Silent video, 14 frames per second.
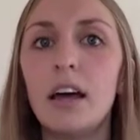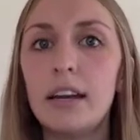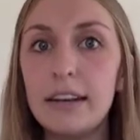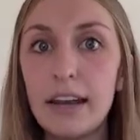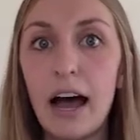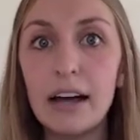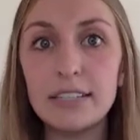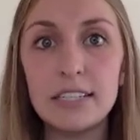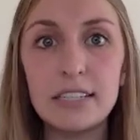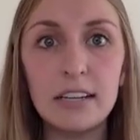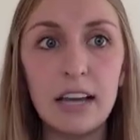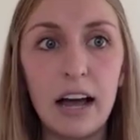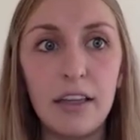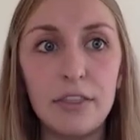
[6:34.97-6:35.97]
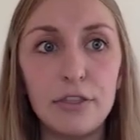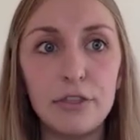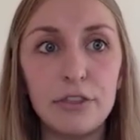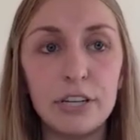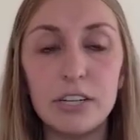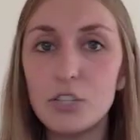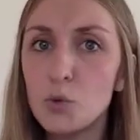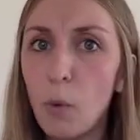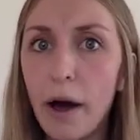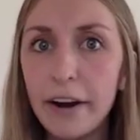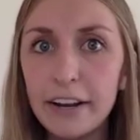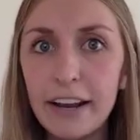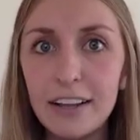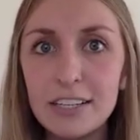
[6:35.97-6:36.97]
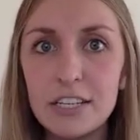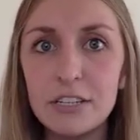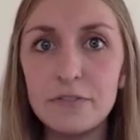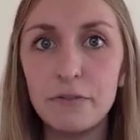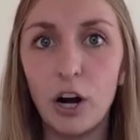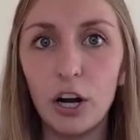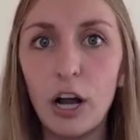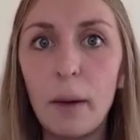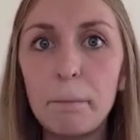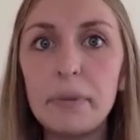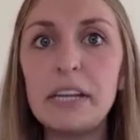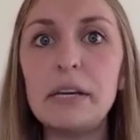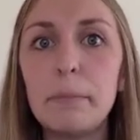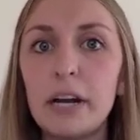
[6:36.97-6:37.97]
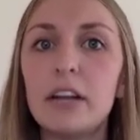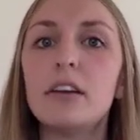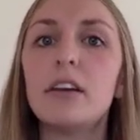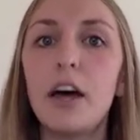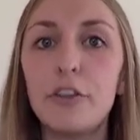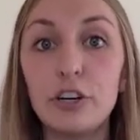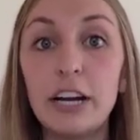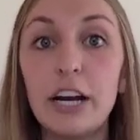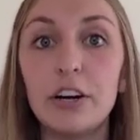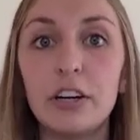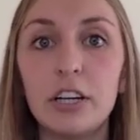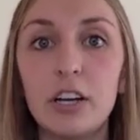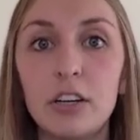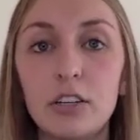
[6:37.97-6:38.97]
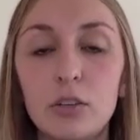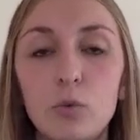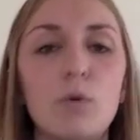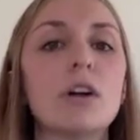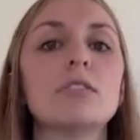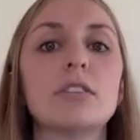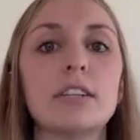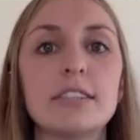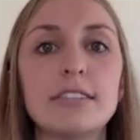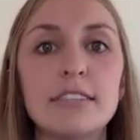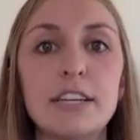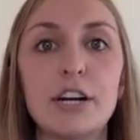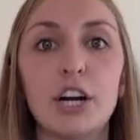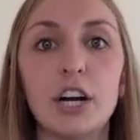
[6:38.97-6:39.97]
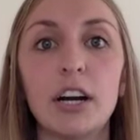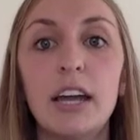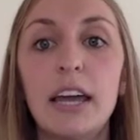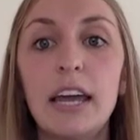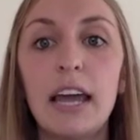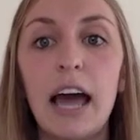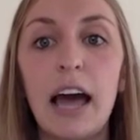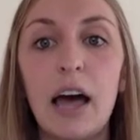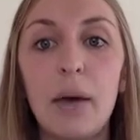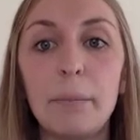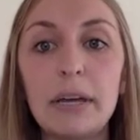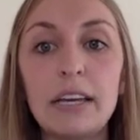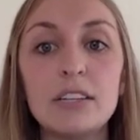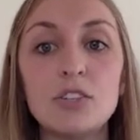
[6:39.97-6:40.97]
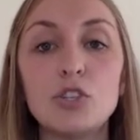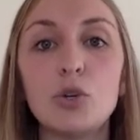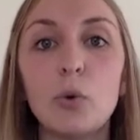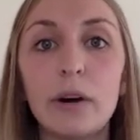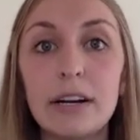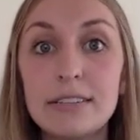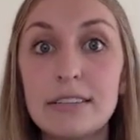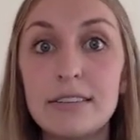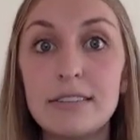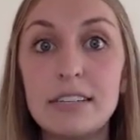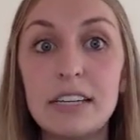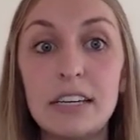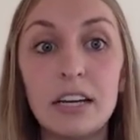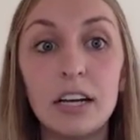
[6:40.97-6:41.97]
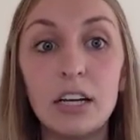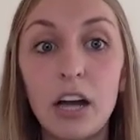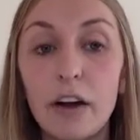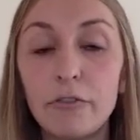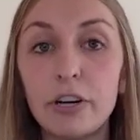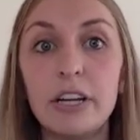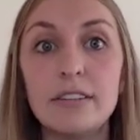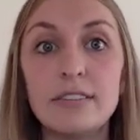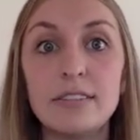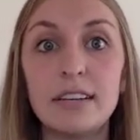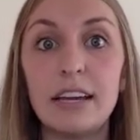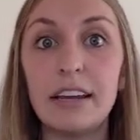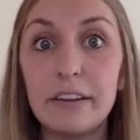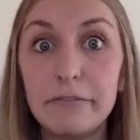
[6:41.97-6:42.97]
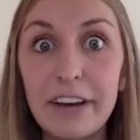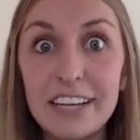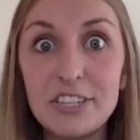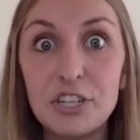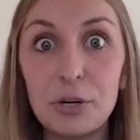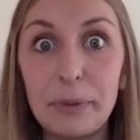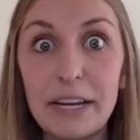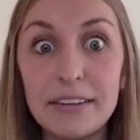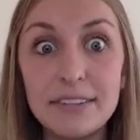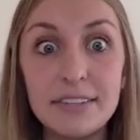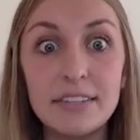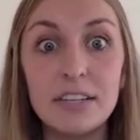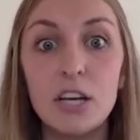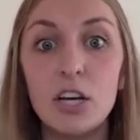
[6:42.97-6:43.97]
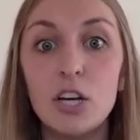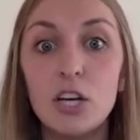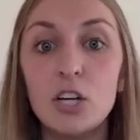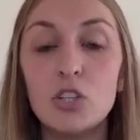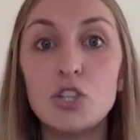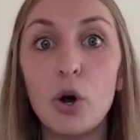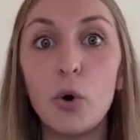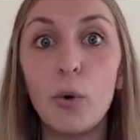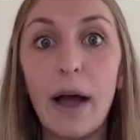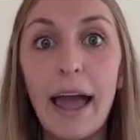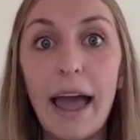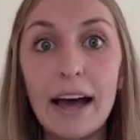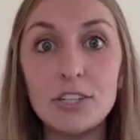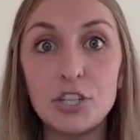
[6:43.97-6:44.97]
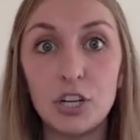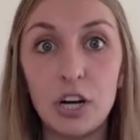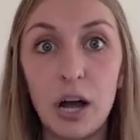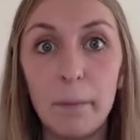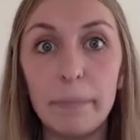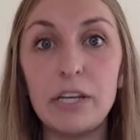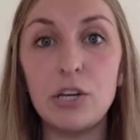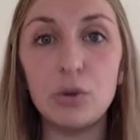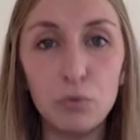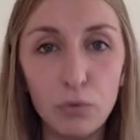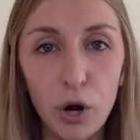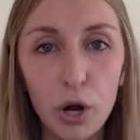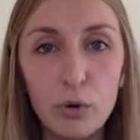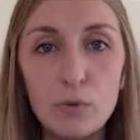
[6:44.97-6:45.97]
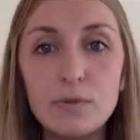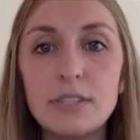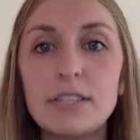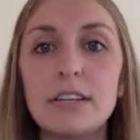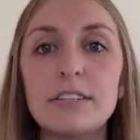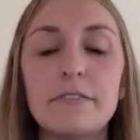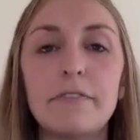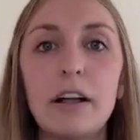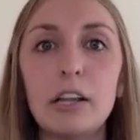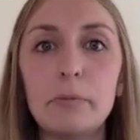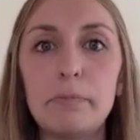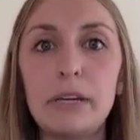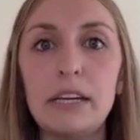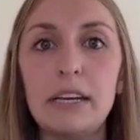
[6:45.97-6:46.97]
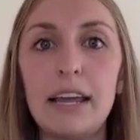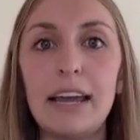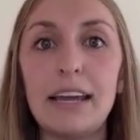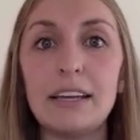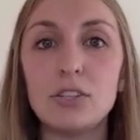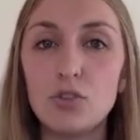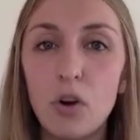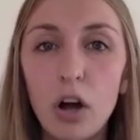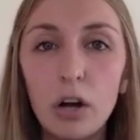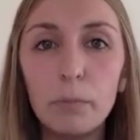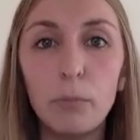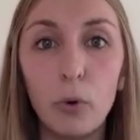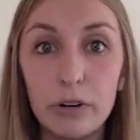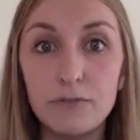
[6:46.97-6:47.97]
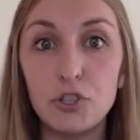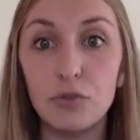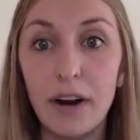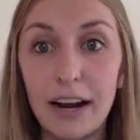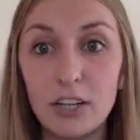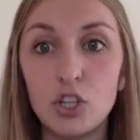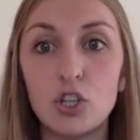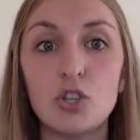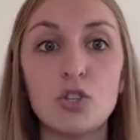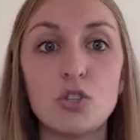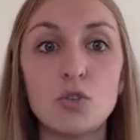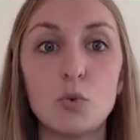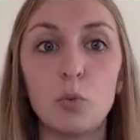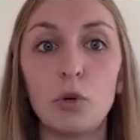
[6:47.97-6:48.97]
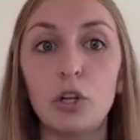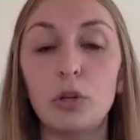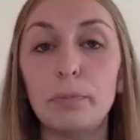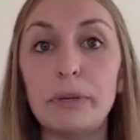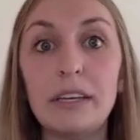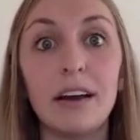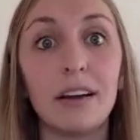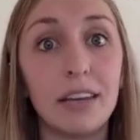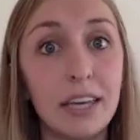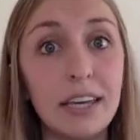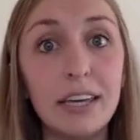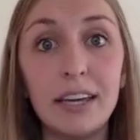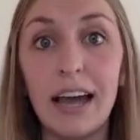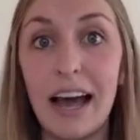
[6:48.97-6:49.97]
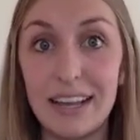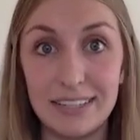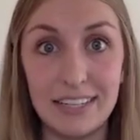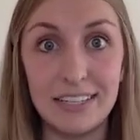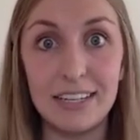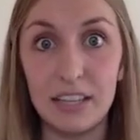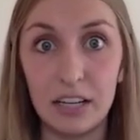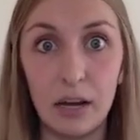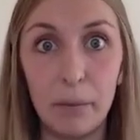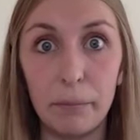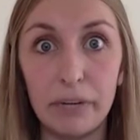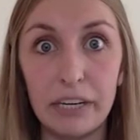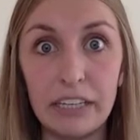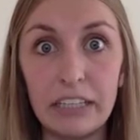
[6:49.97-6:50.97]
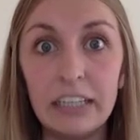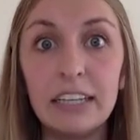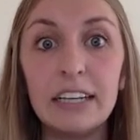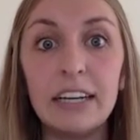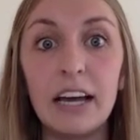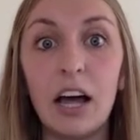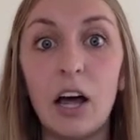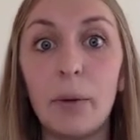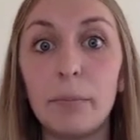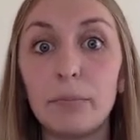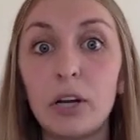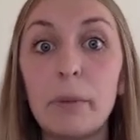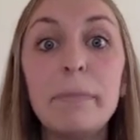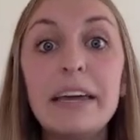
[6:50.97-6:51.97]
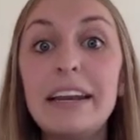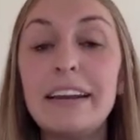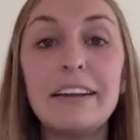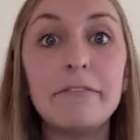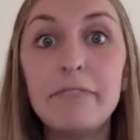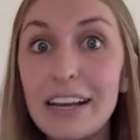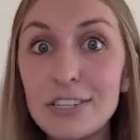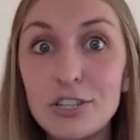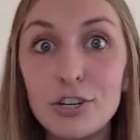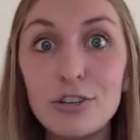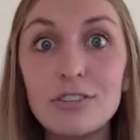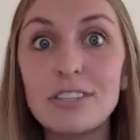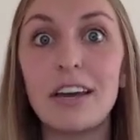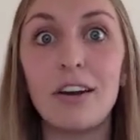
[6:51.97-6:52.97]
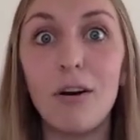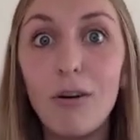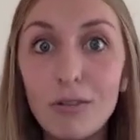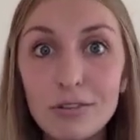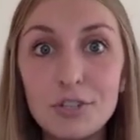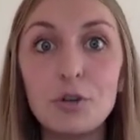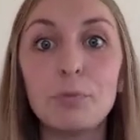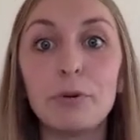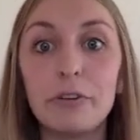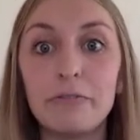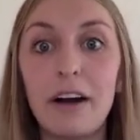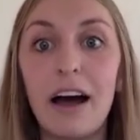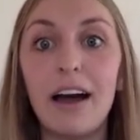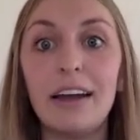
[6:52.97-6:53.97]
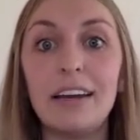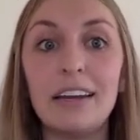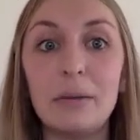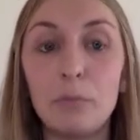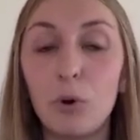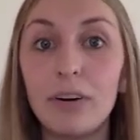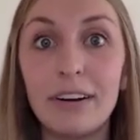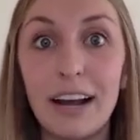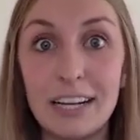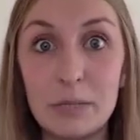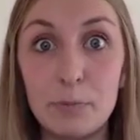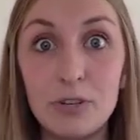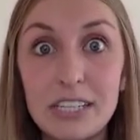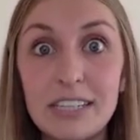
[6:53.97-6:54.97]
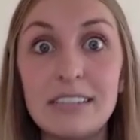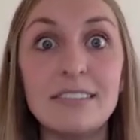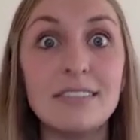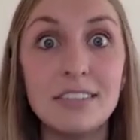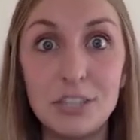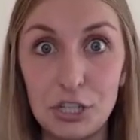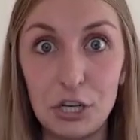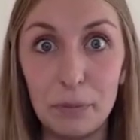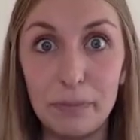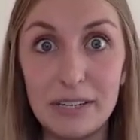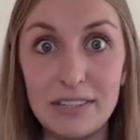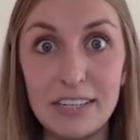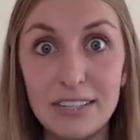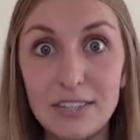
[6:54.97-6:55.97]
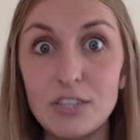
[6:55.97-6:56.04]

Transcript: Not on the SWOT analysis for our company, but another area you'll want to consider is your existing governance and investor base. So as your company grows, developing a strong board of directors will be a key asset to the company. Committed investors can also provide important expertise to your business.